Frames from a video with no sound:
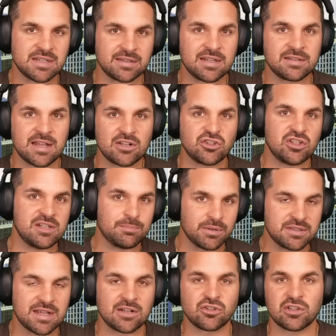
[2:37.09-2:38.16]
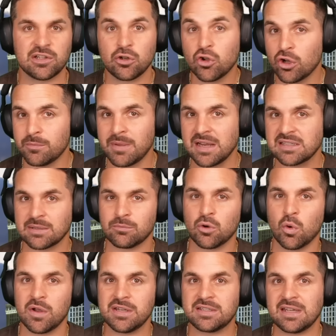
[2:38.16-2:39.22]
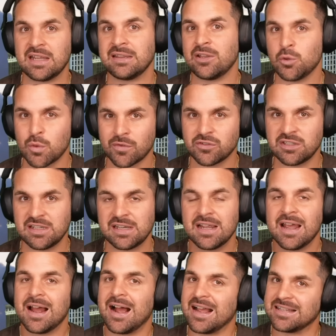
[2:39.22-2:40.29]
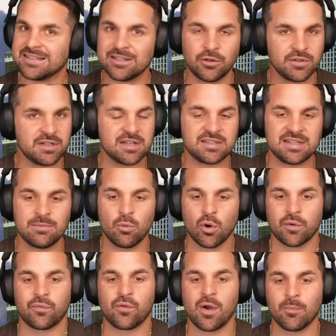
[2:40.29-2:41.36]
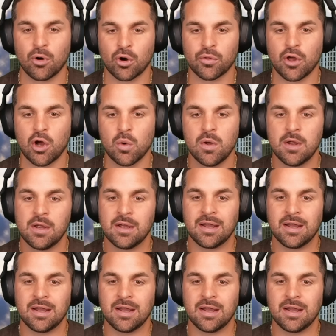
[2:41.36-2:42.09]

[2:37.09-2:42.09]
I think that she potentially could make some noise in the UFC. I still need to see more from her, though.